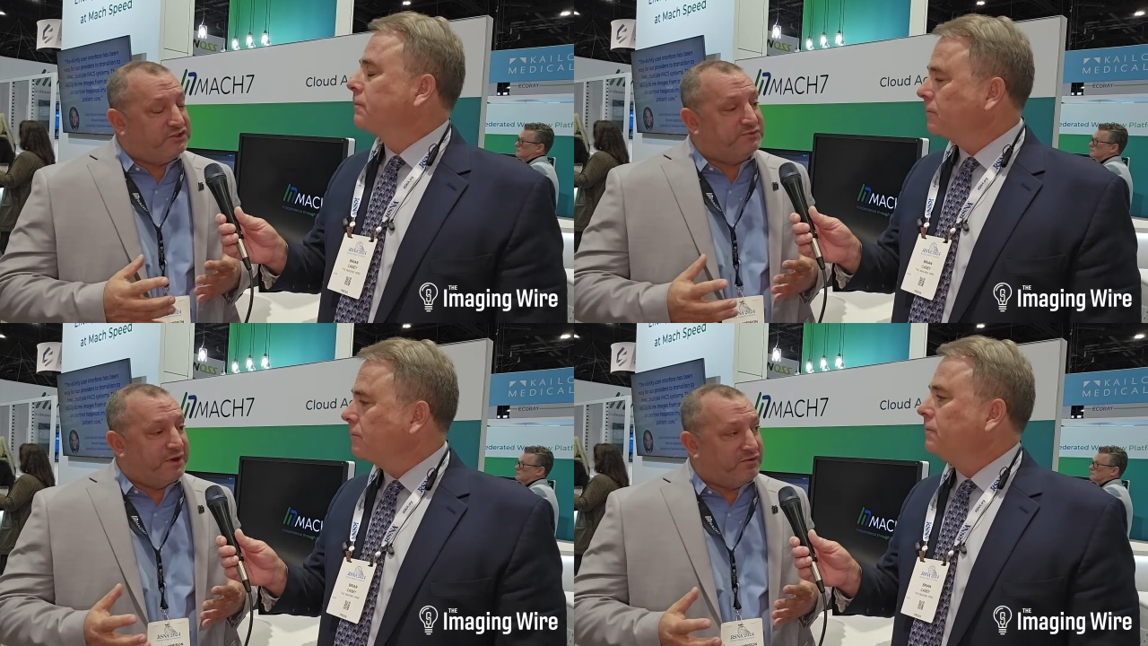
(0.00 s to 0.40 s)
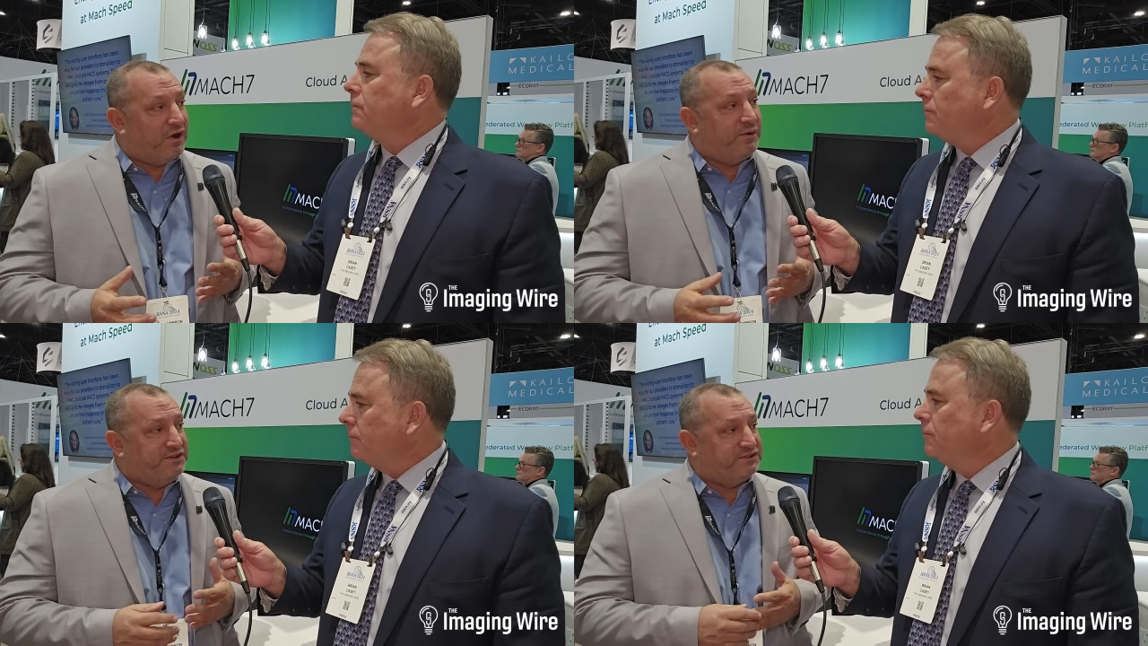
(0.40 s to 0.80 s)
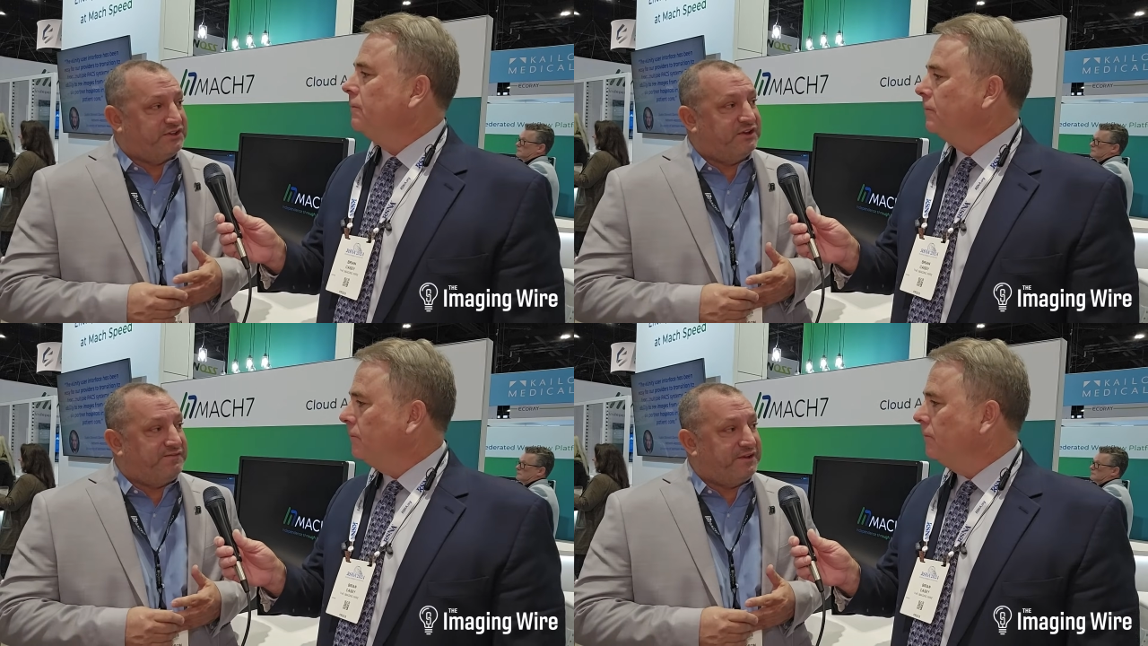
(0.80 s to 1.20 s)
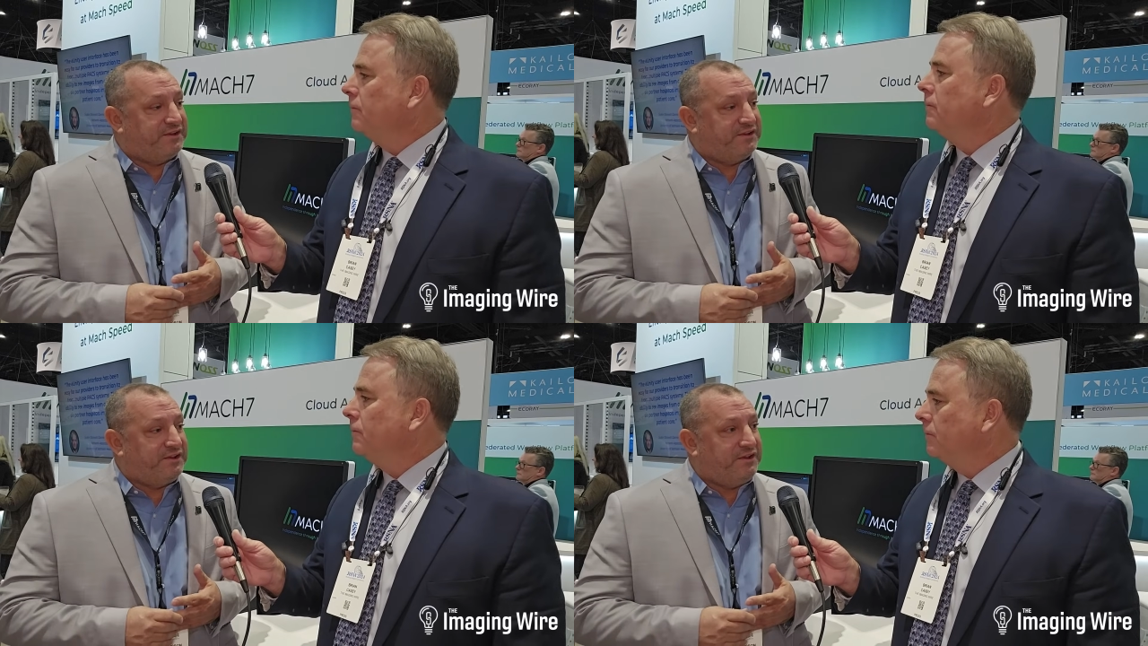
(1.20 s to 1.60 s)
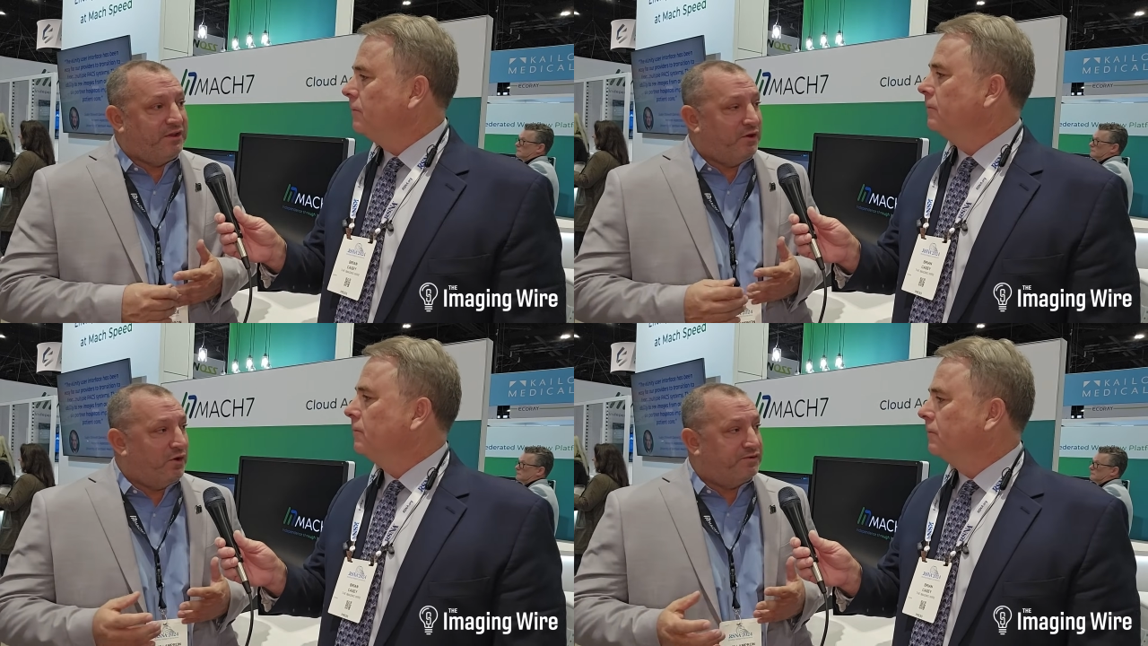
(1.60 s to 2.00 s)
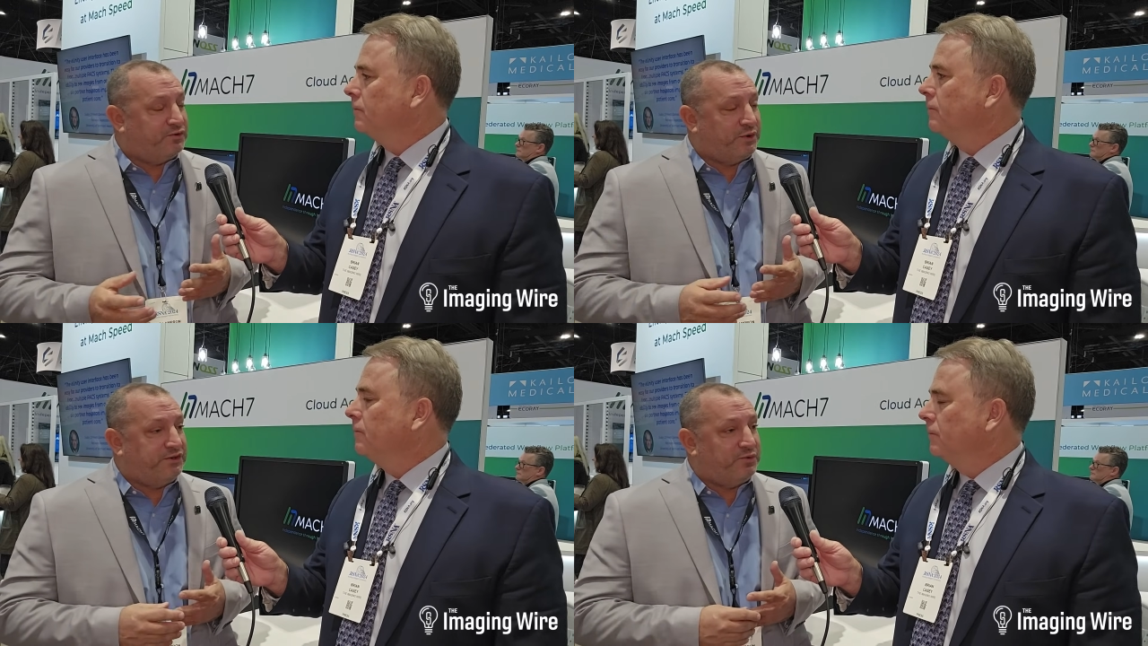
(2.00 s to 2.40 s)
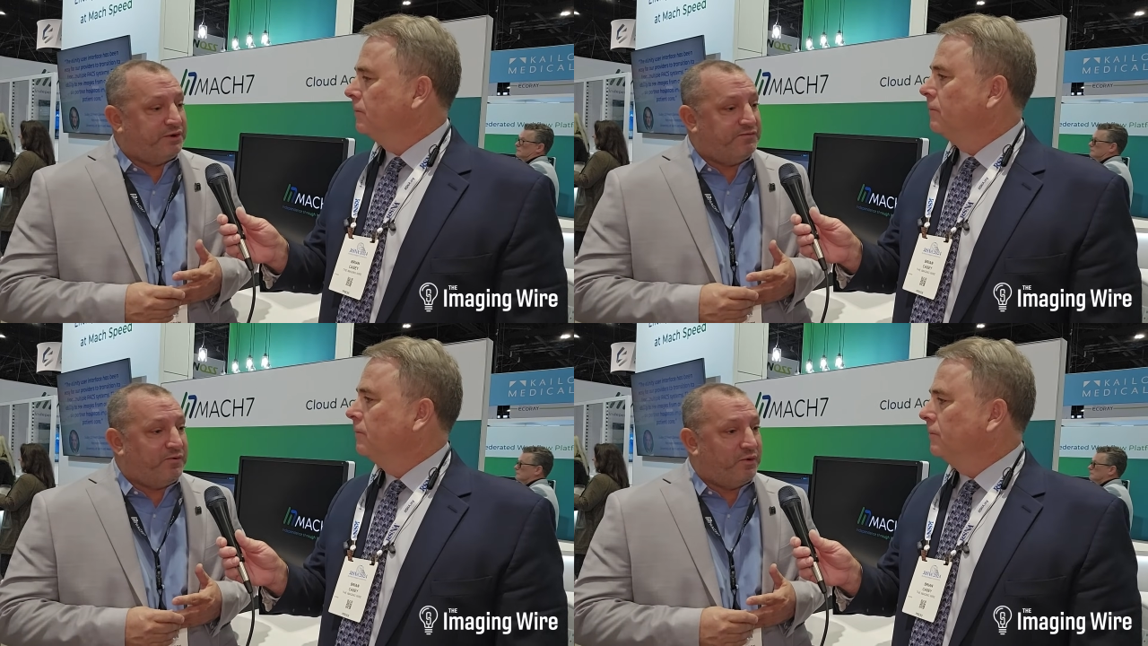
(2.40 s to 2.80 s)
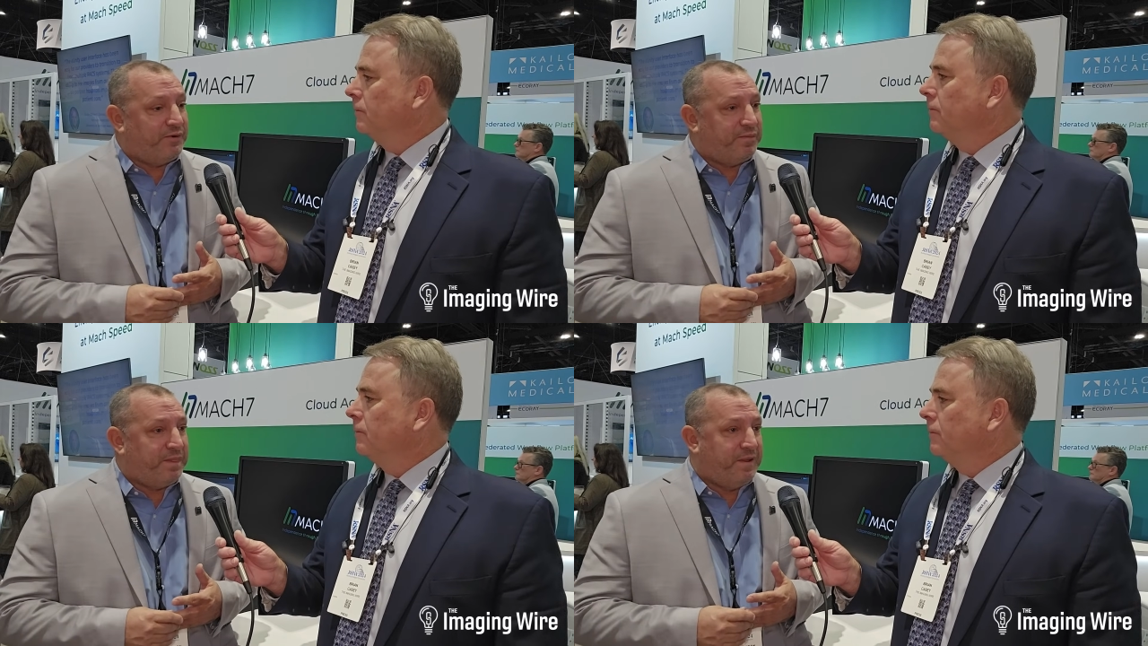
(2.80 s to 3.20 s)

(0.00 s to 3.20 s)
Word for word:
Speaker 1: has been growing significantly over 2024.